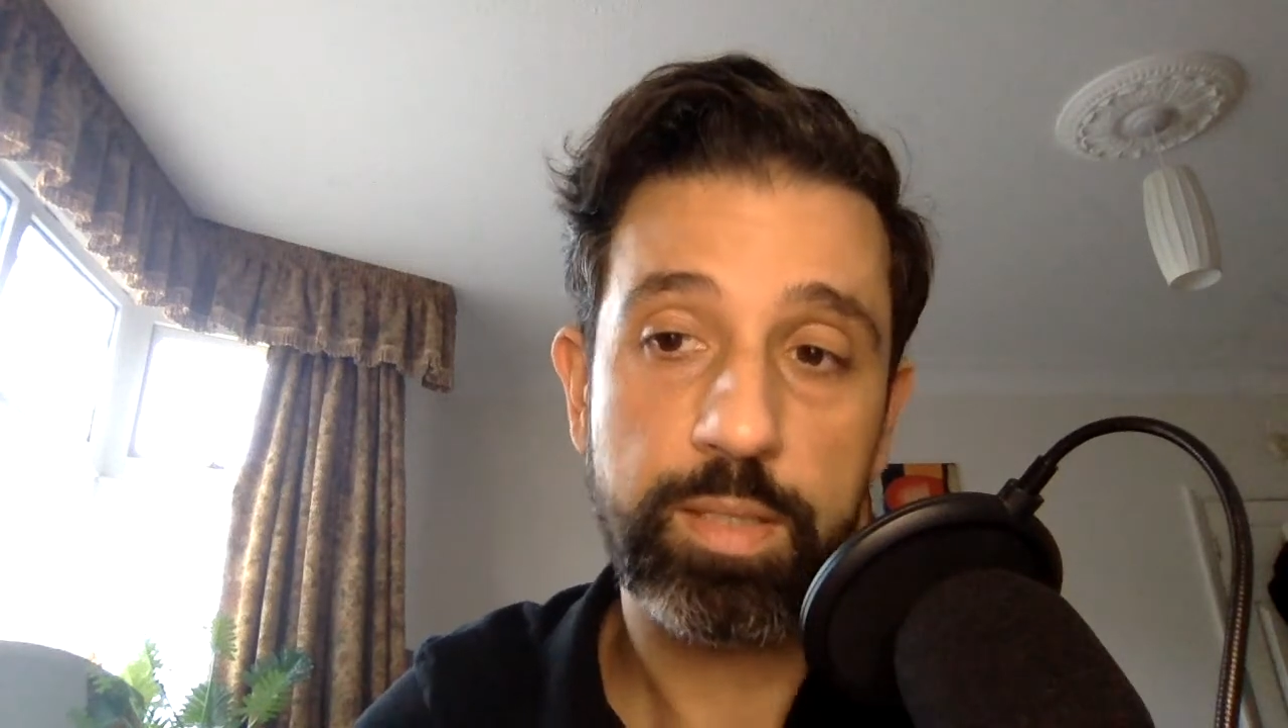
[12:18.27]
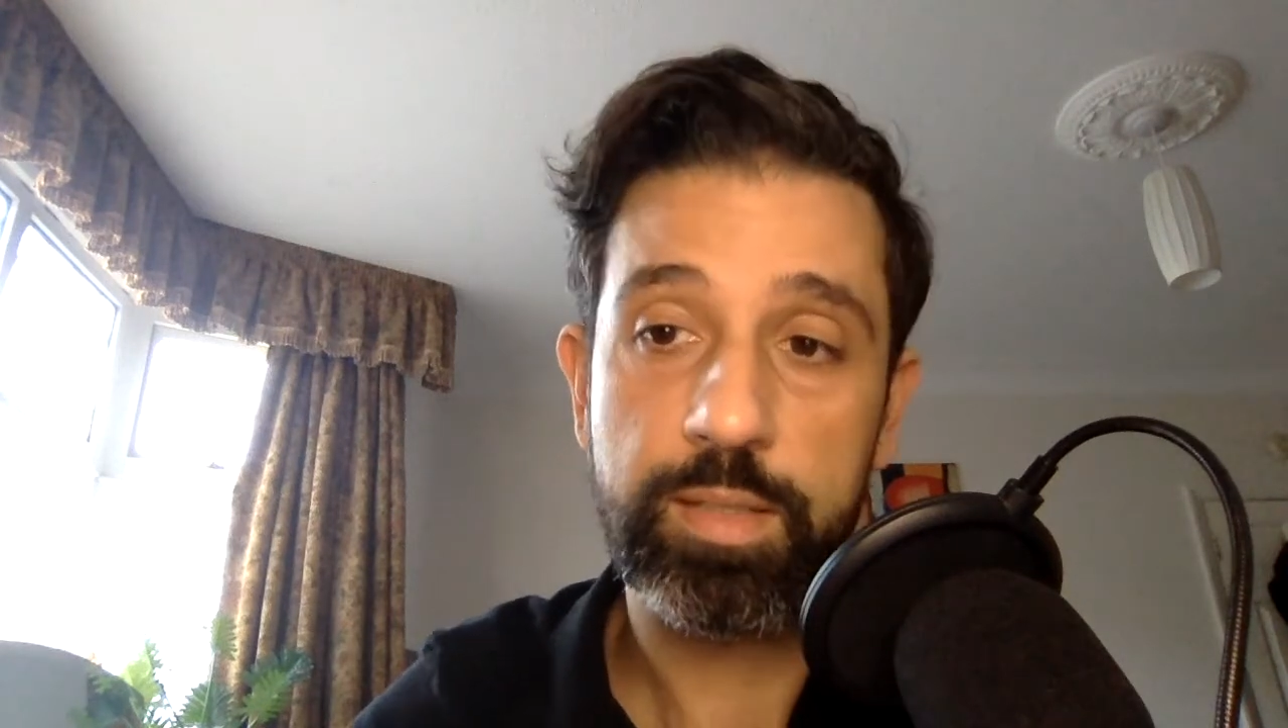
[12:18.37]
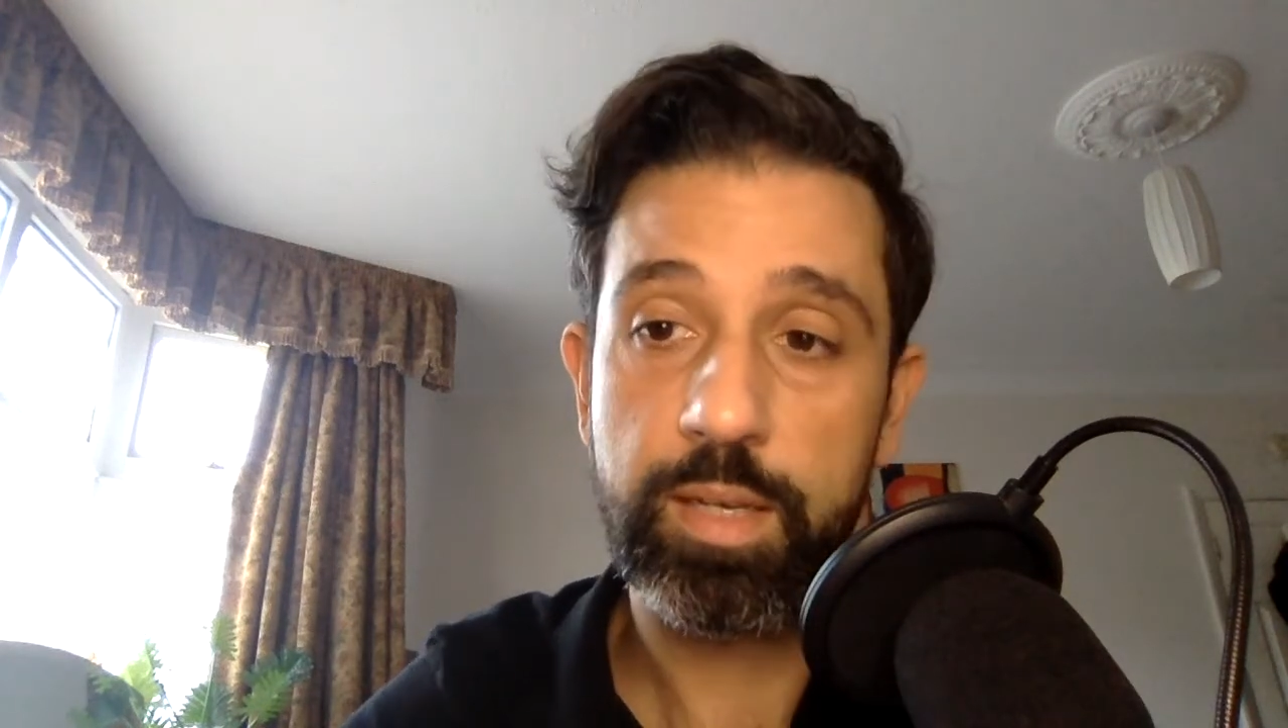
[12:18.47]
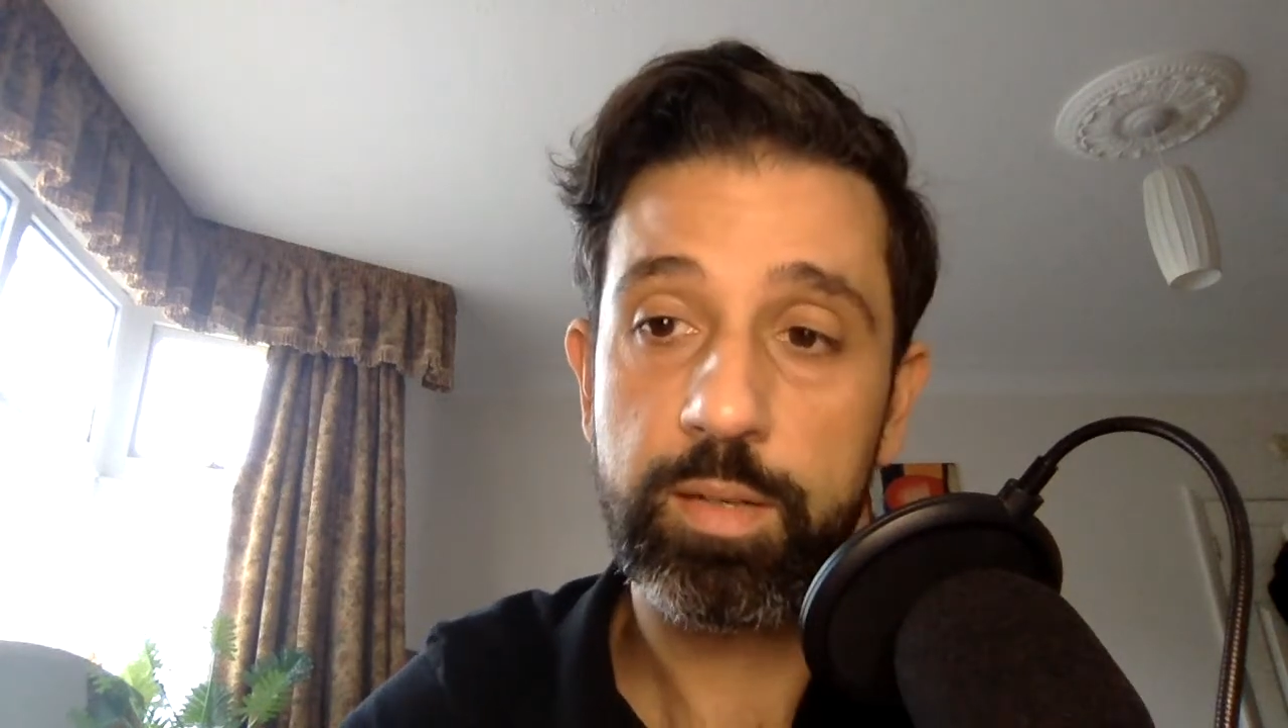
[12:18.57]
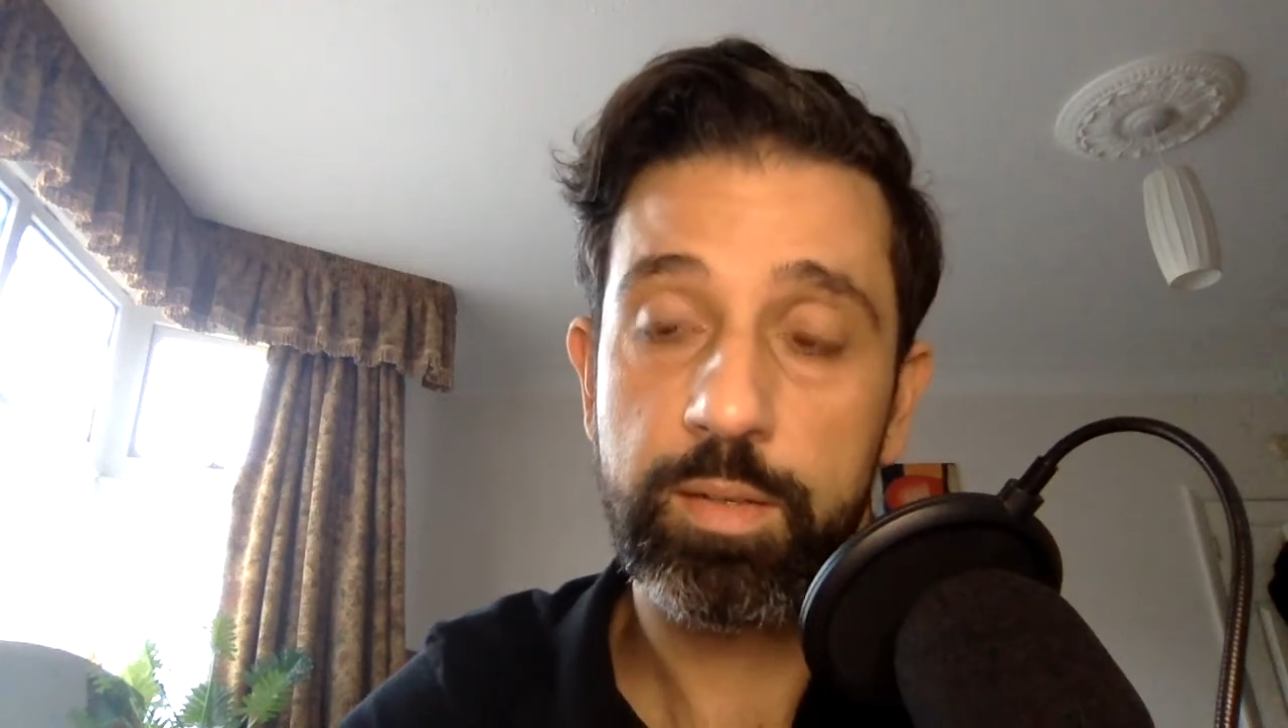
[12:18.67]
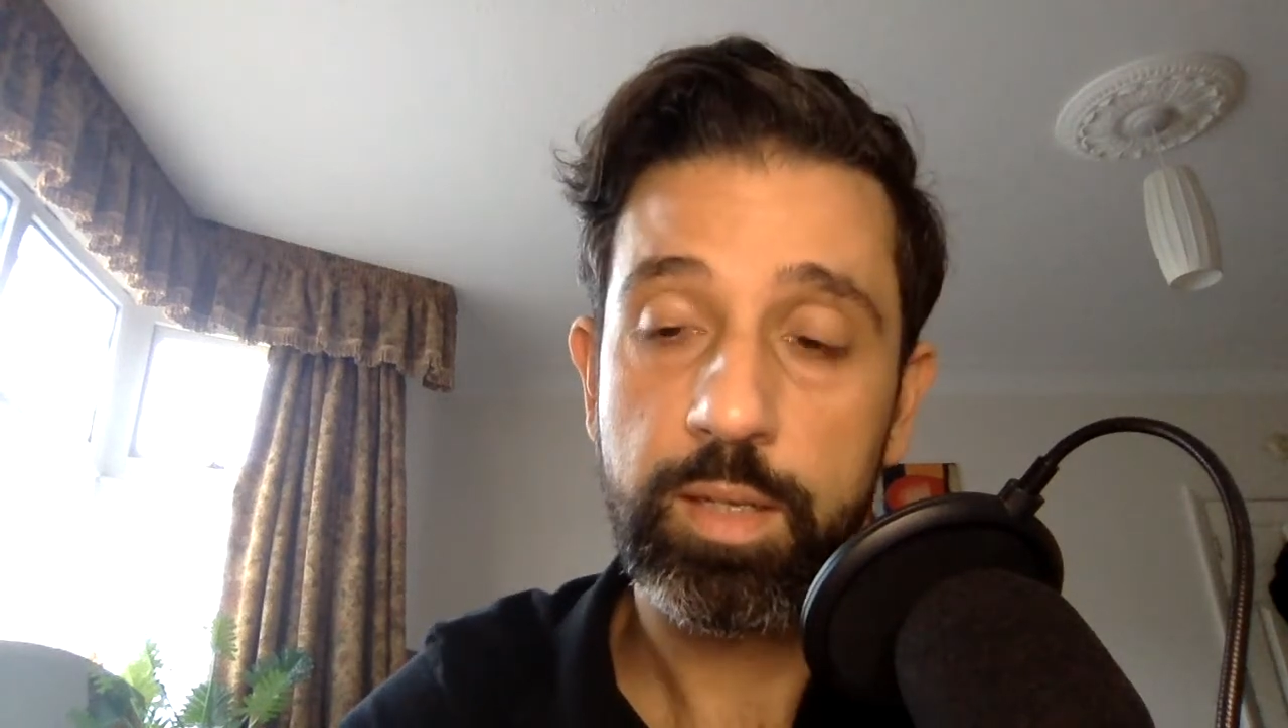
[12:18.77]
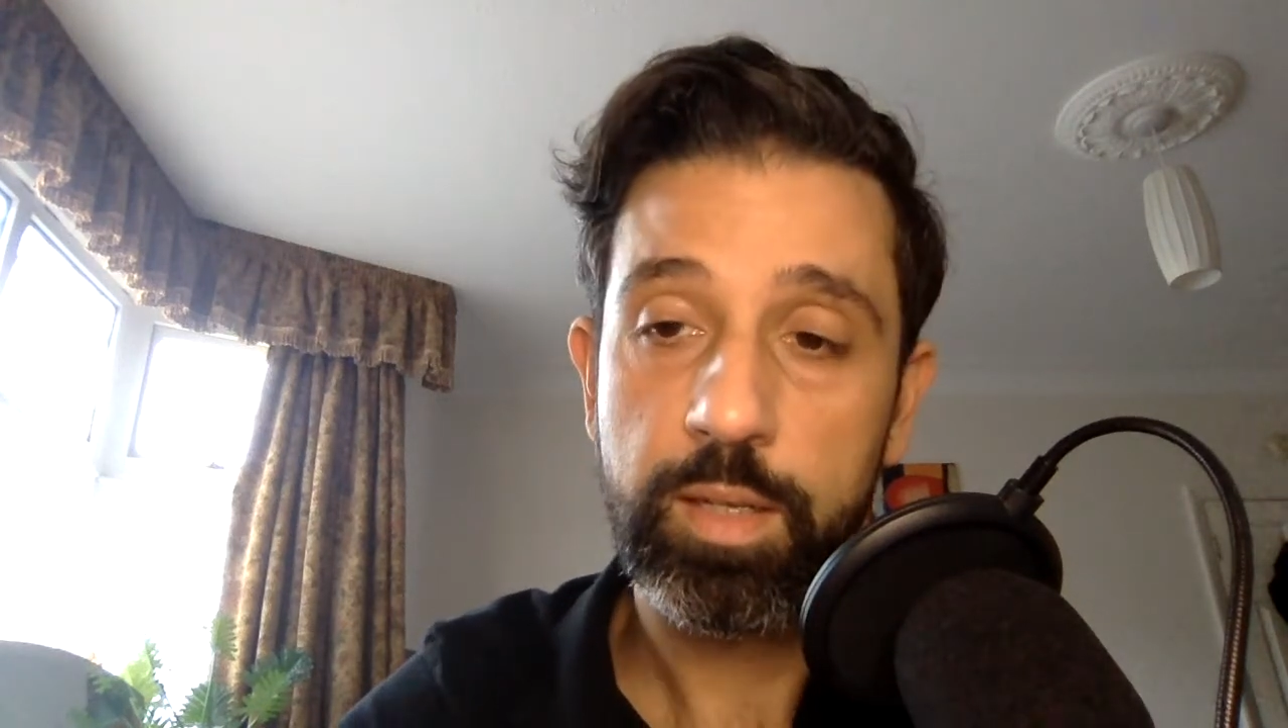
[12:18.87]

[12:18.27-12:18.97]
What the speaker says: down,